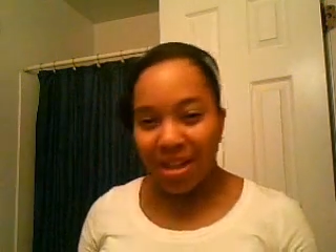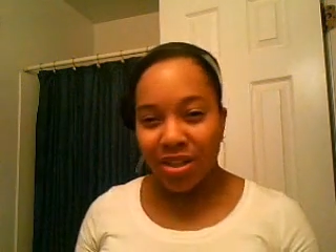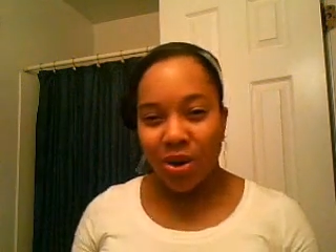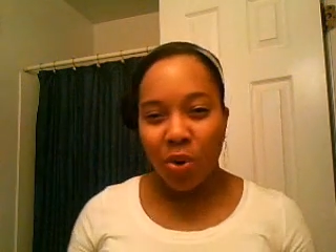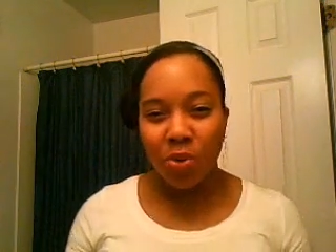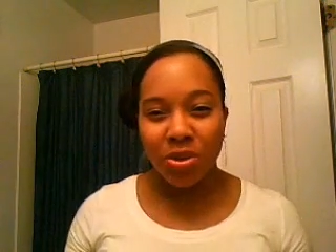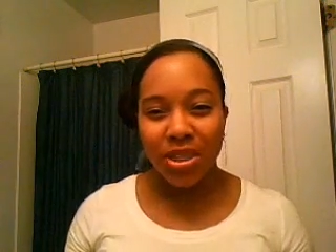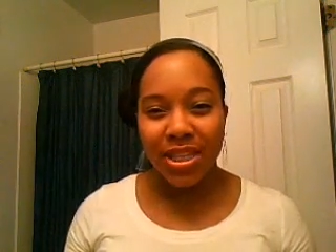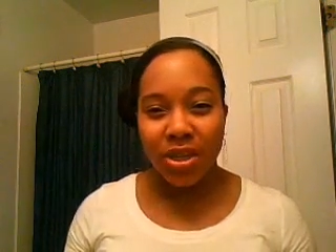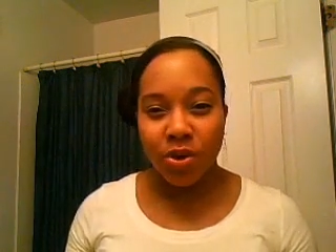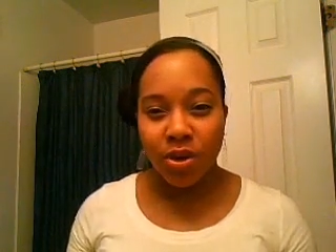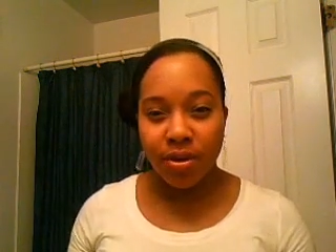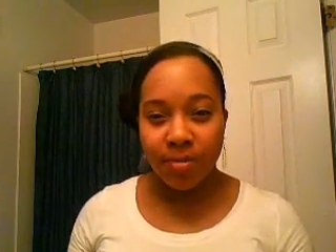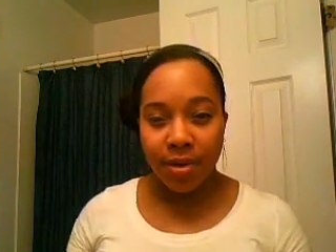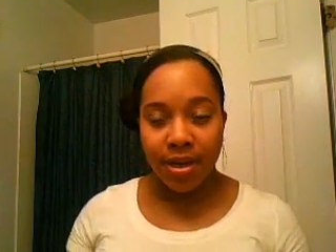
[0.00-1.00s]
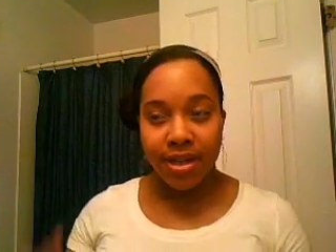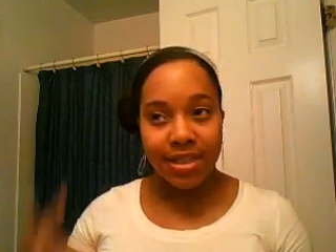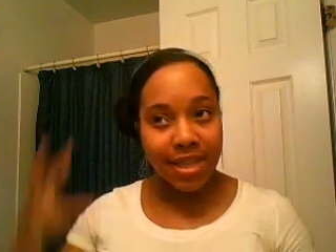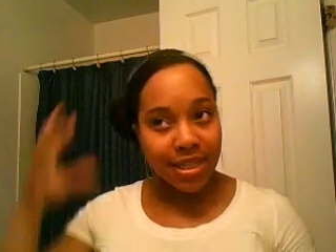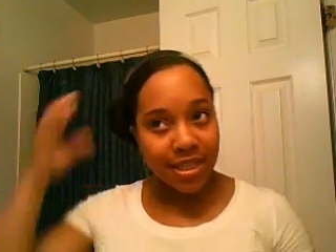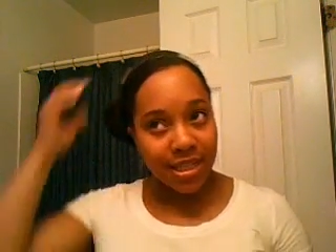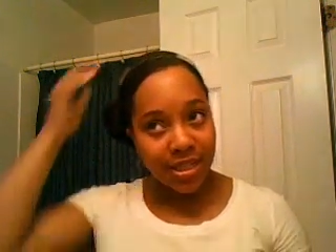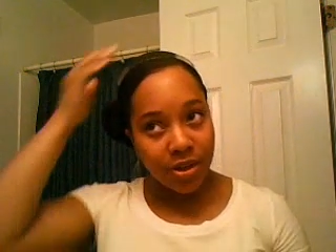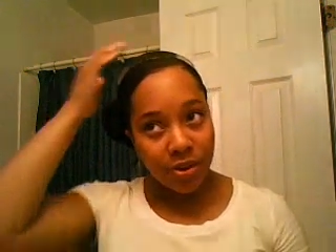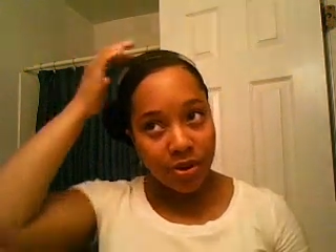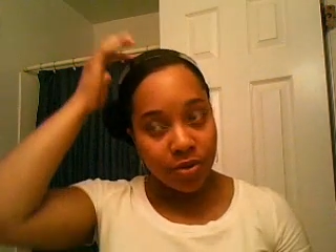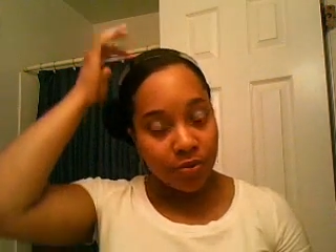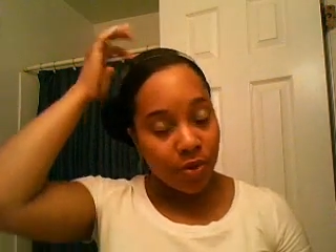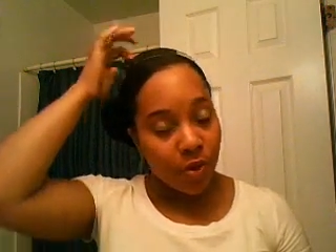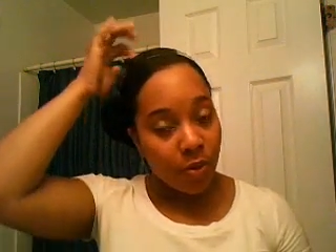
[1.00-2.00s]
like to OD on it because I did
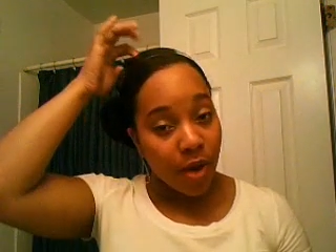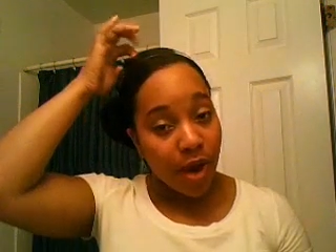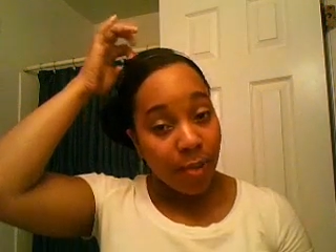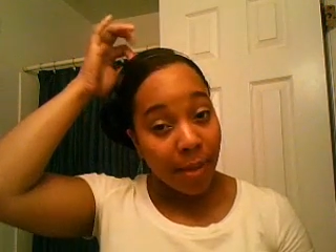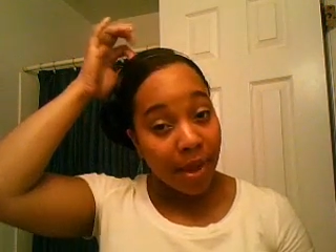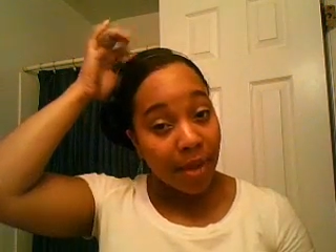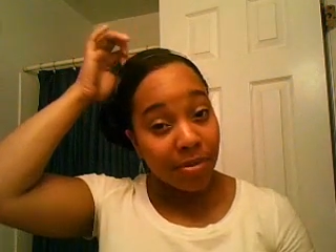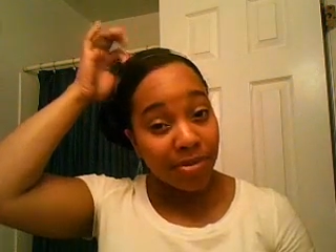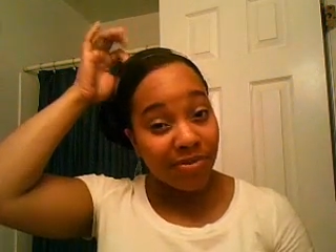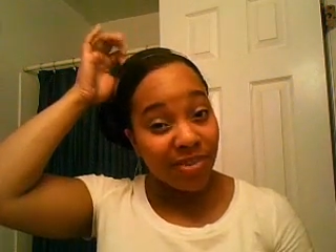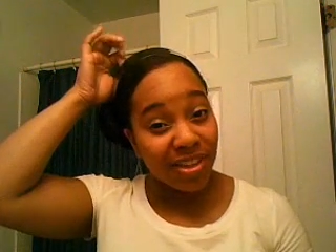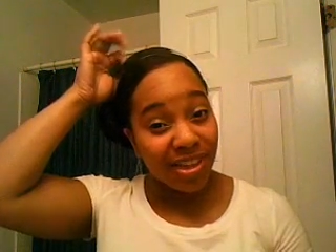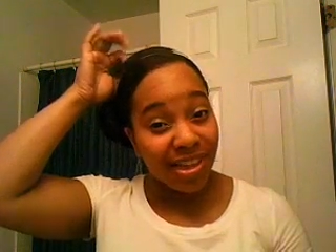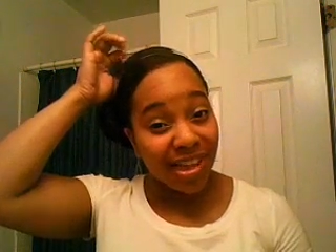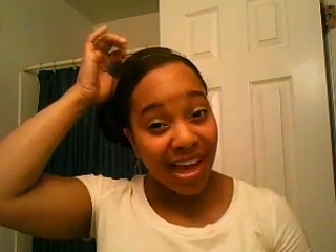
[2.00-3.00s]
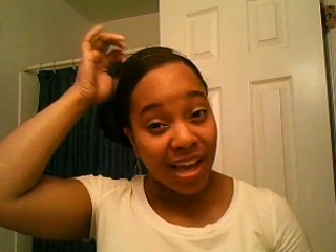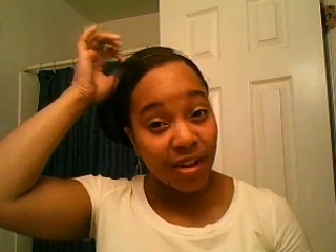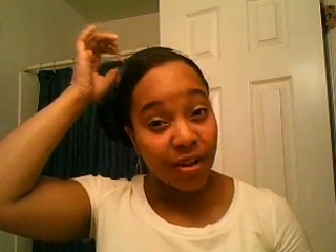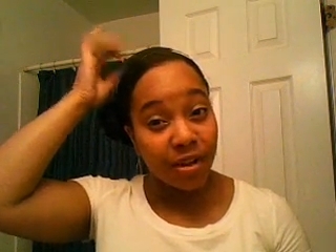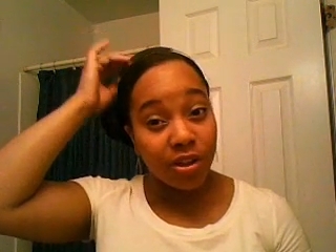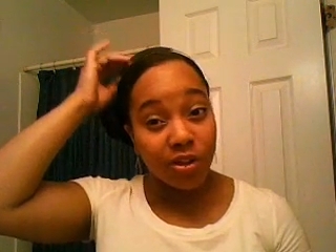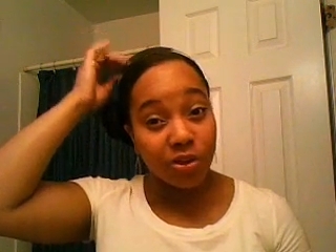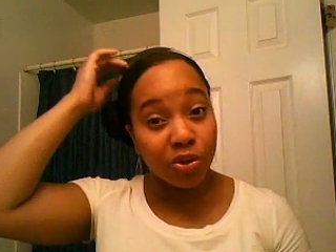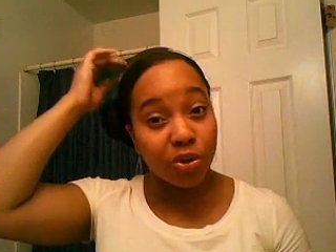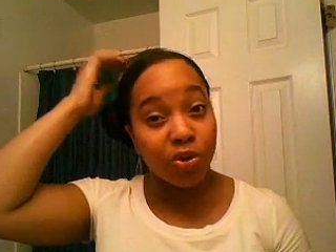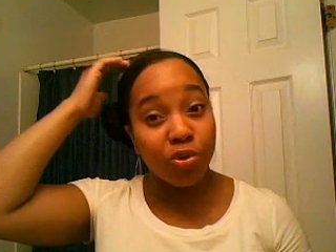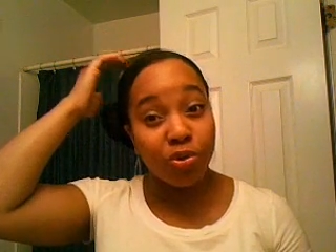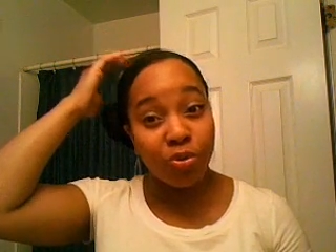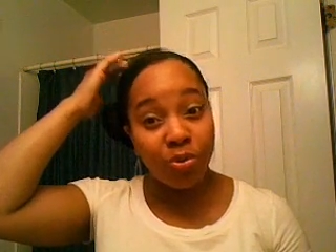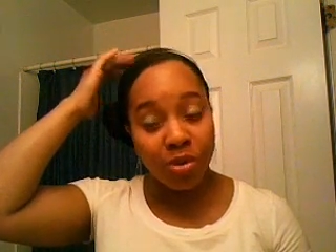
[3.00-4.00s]
notice for a while my hair was feeling kind of a little
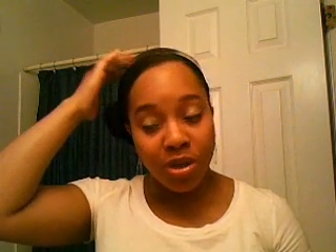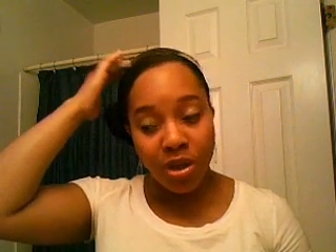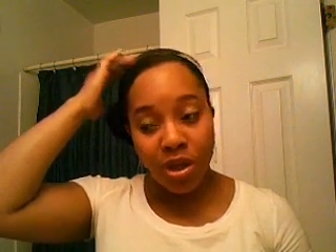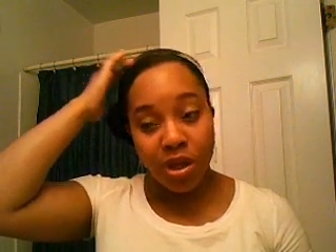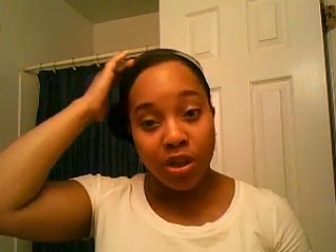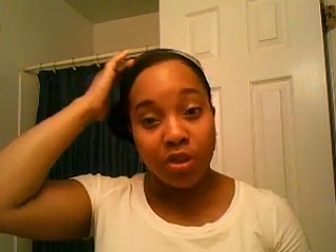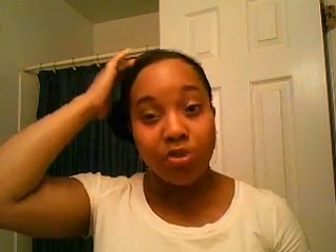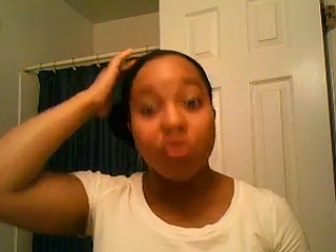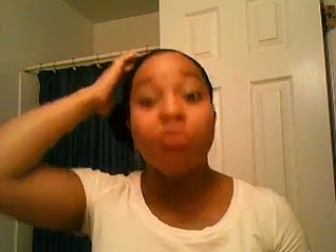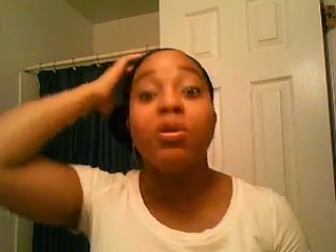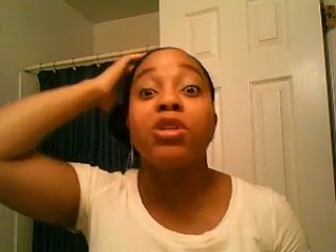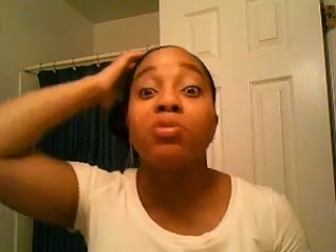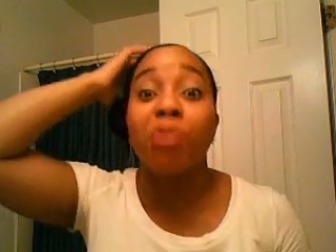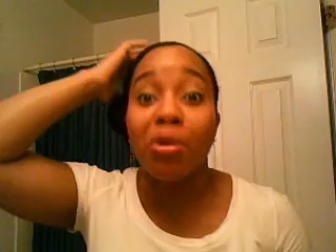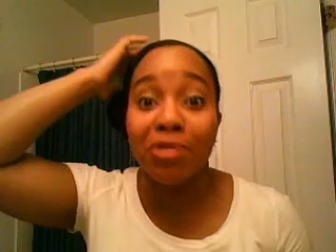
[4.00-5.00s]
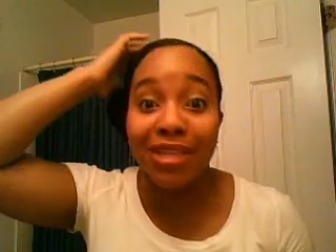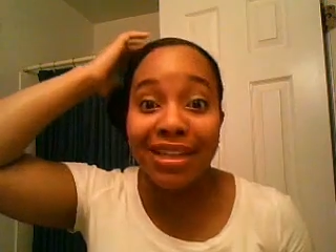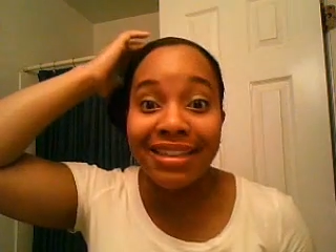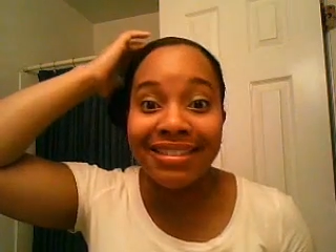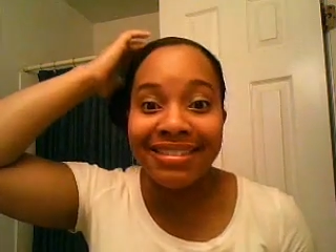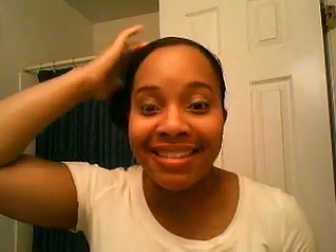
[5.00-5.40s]
too much protein.